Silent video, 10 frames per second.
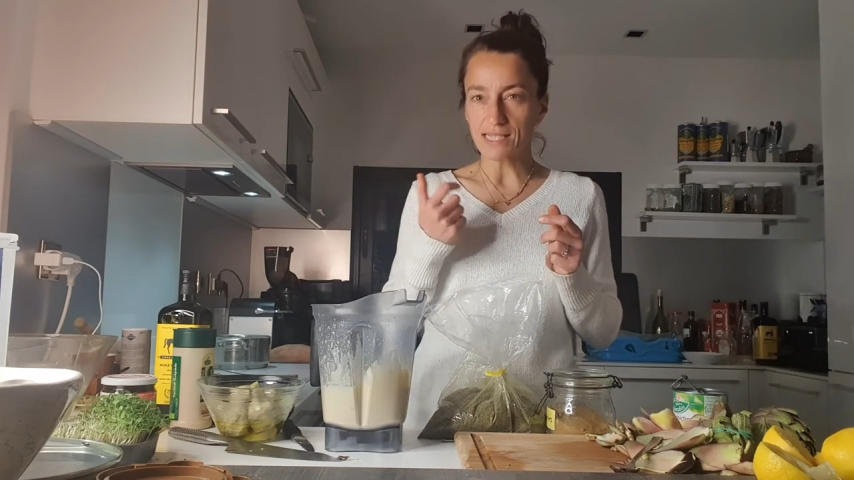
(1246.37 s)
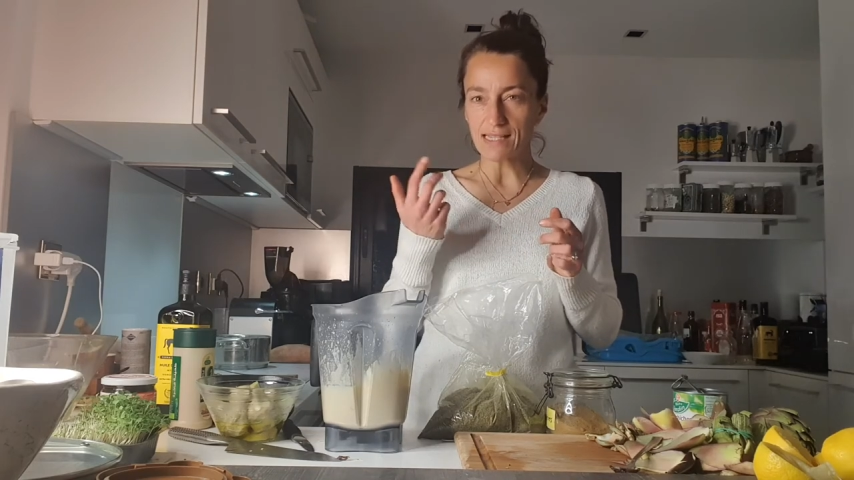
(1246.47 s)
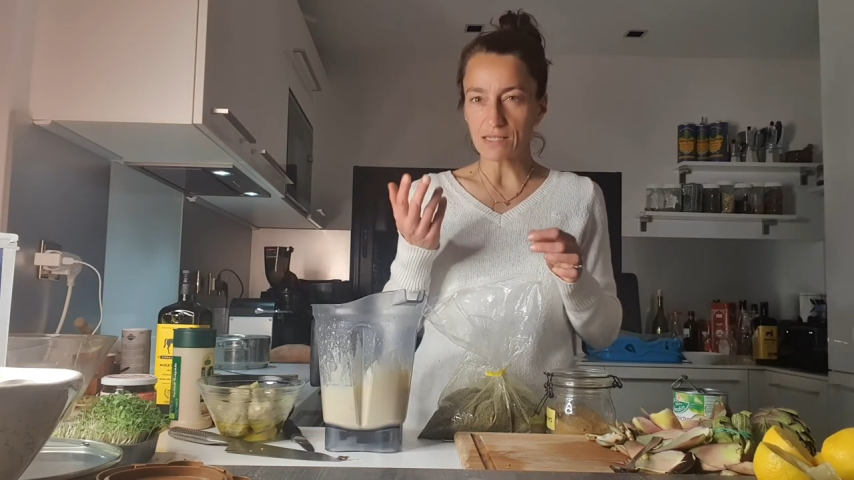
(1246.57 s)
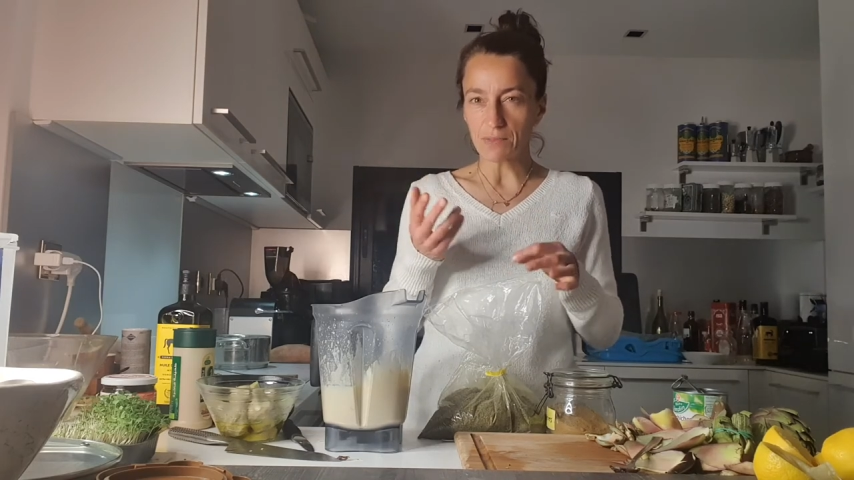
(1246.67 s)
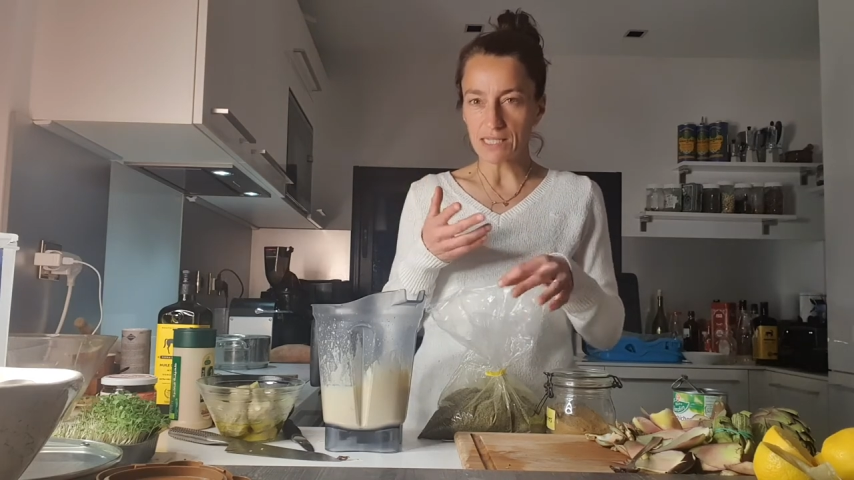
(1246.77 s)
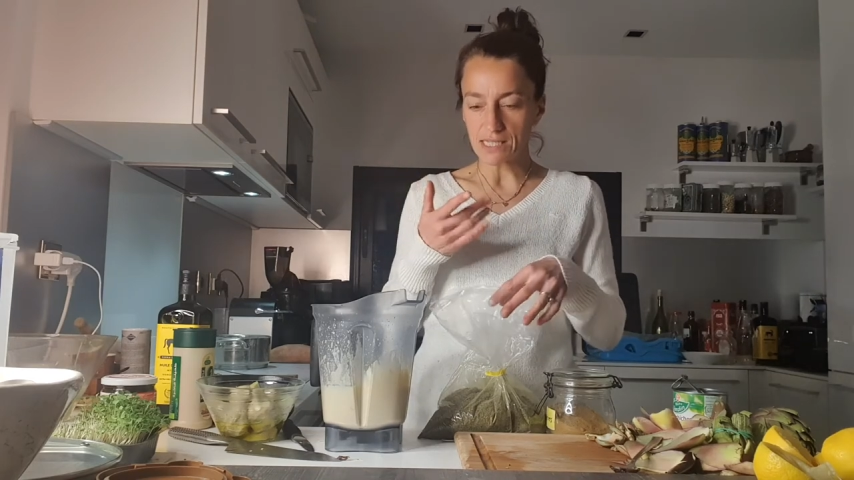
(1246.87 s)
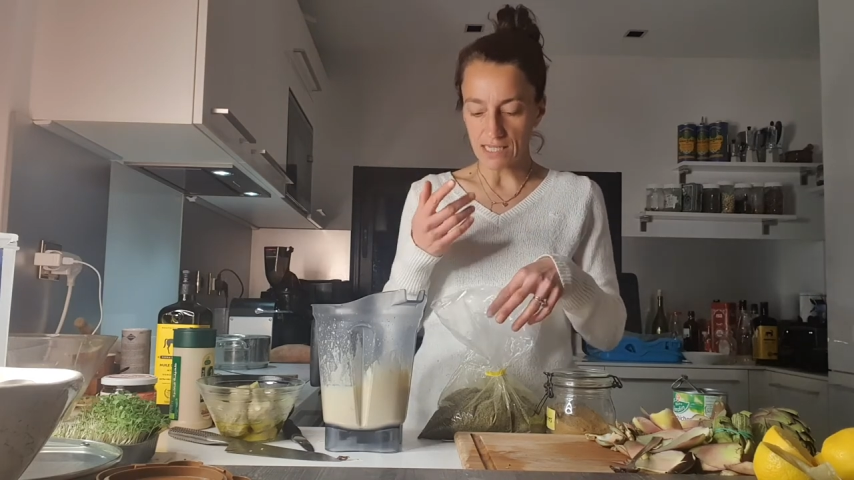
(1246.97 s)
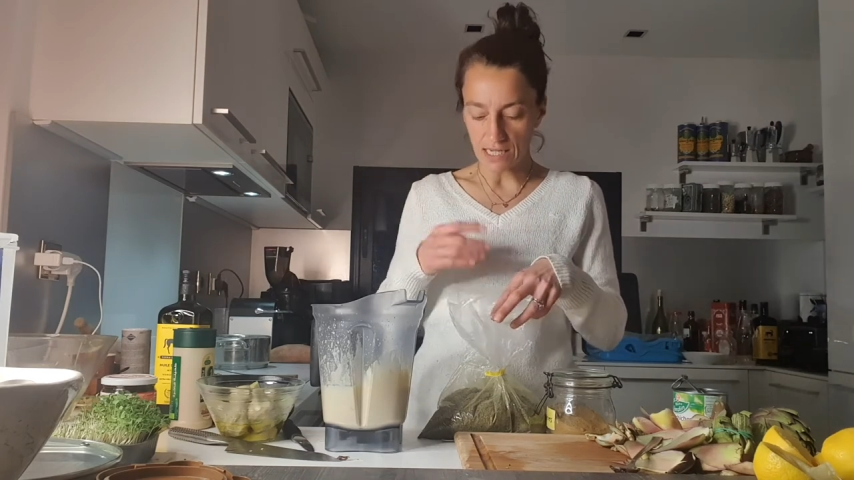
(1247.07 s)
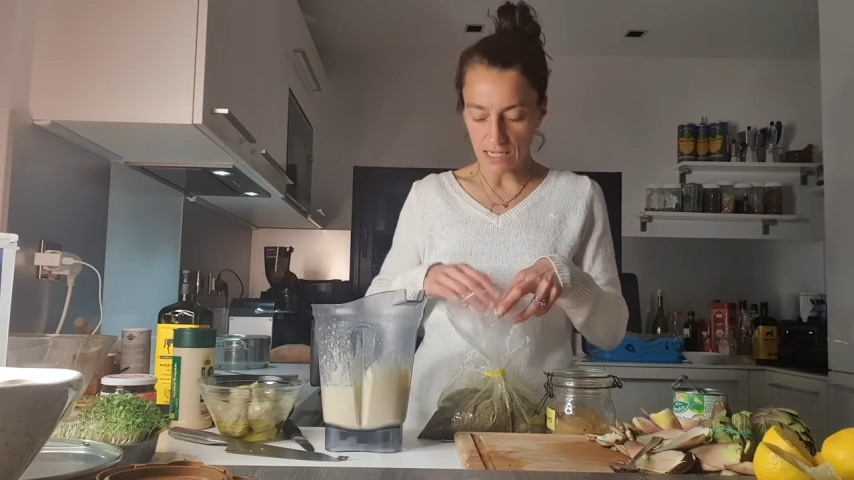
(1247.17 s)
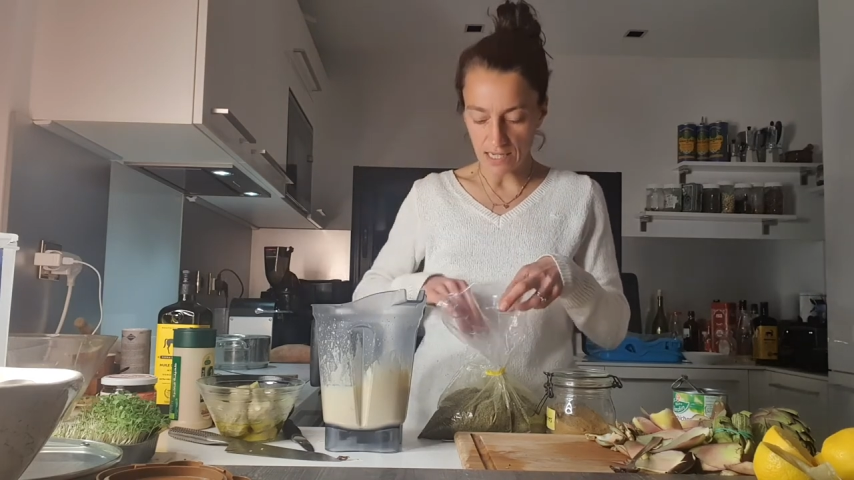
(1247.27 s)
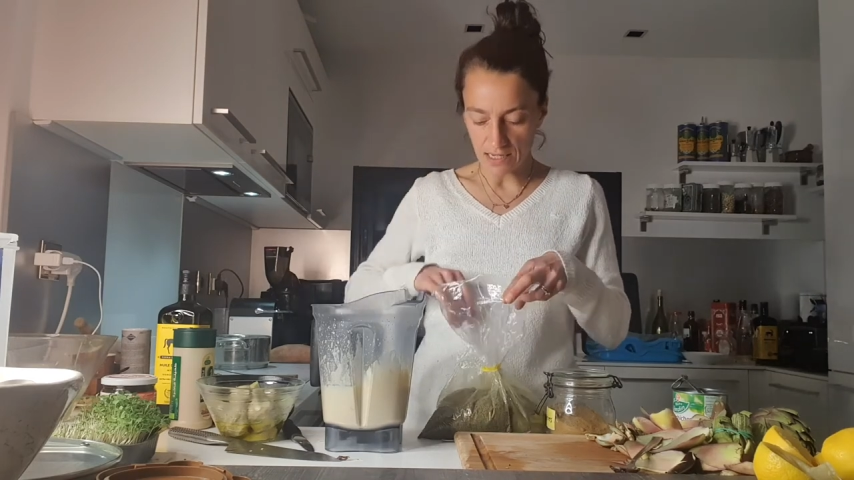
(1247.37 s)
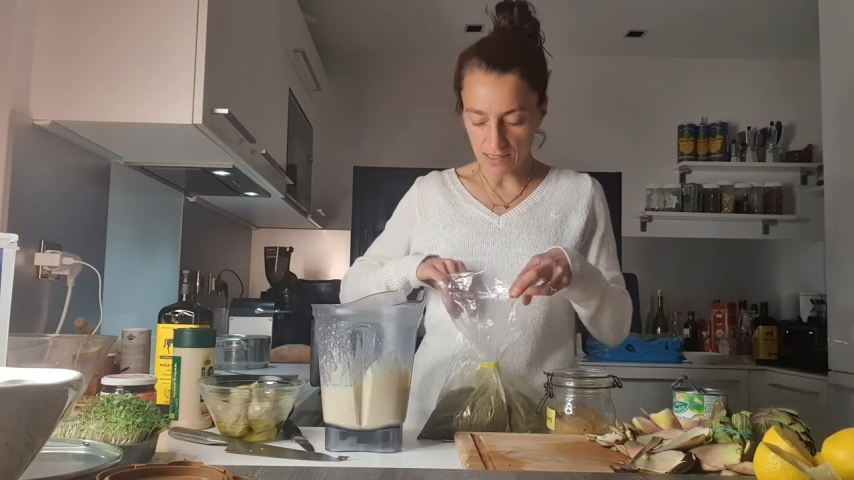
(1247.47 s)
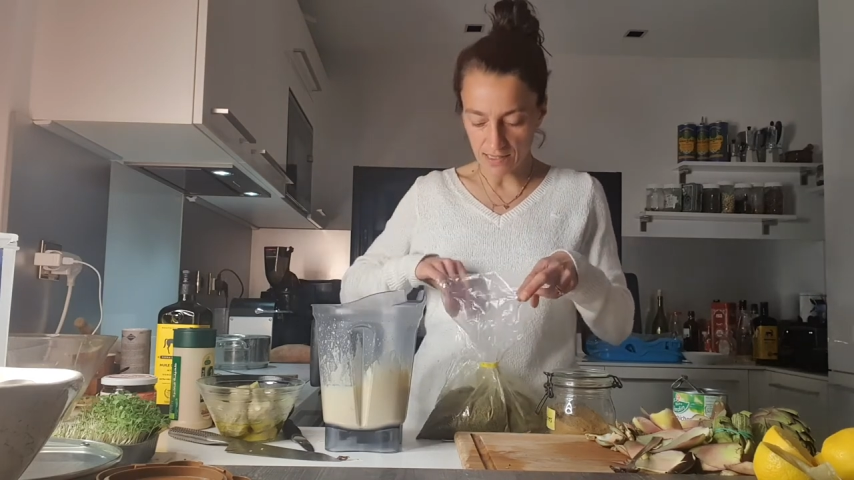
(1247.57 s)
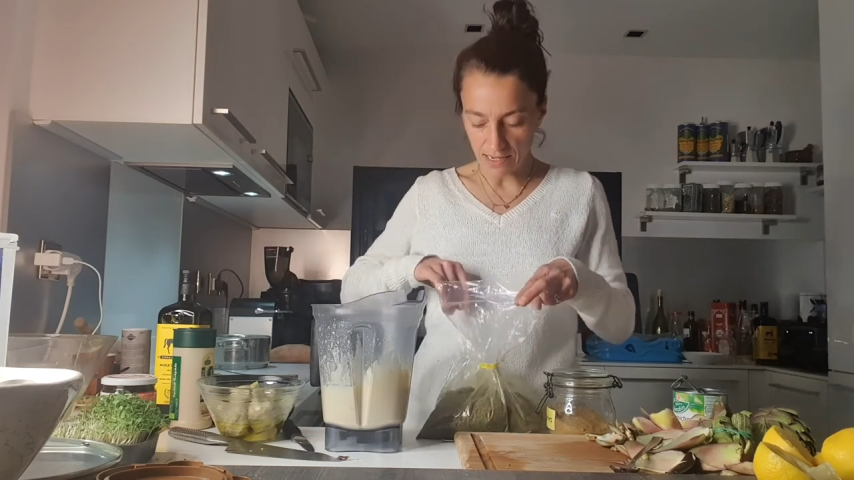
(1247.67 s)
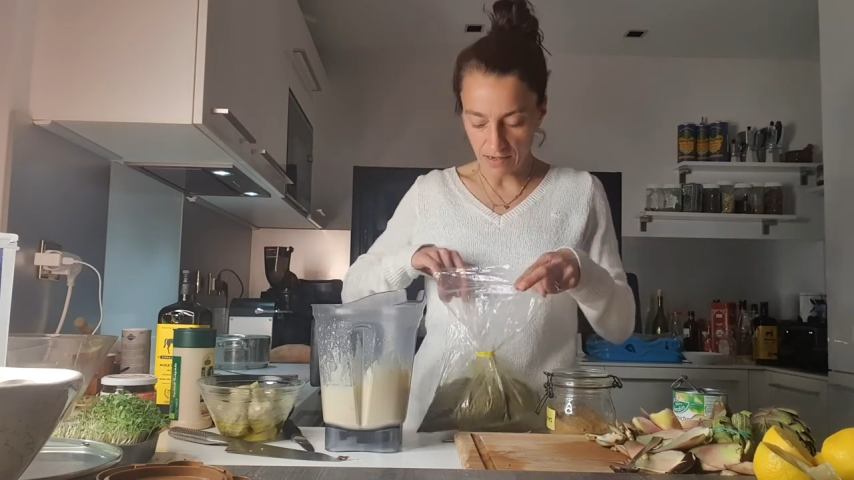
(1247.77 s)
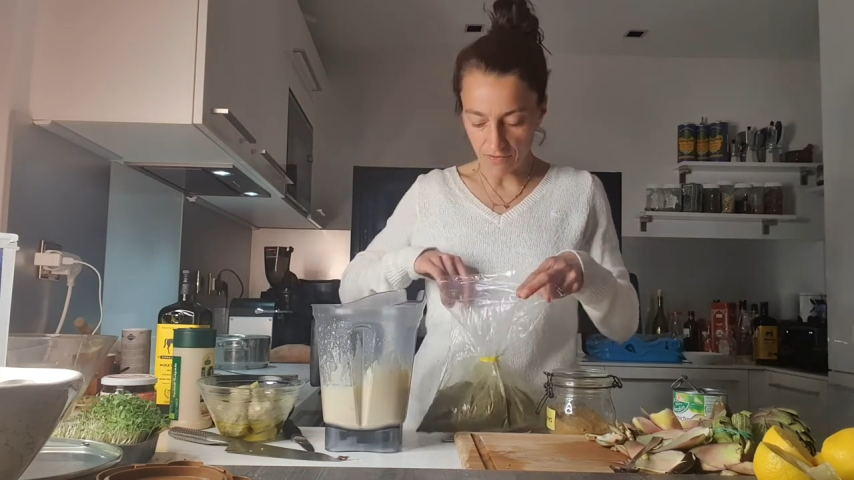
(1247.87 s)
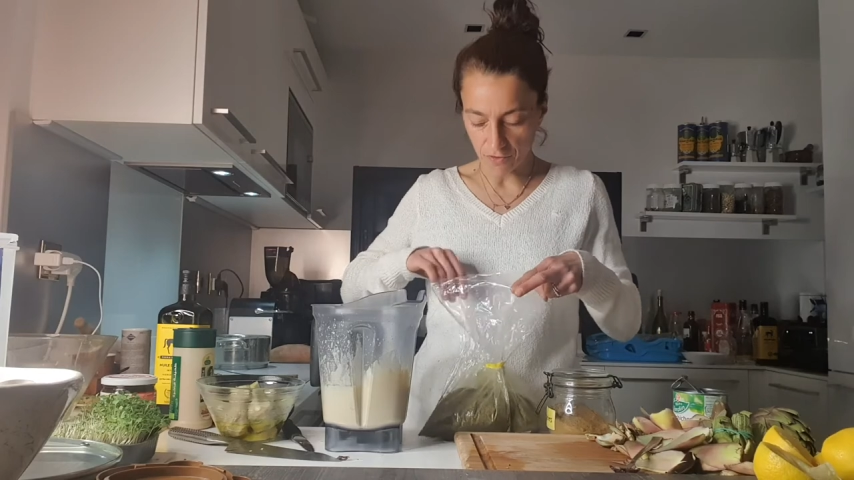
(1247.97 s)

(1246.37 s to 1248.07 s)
sesame seeds and a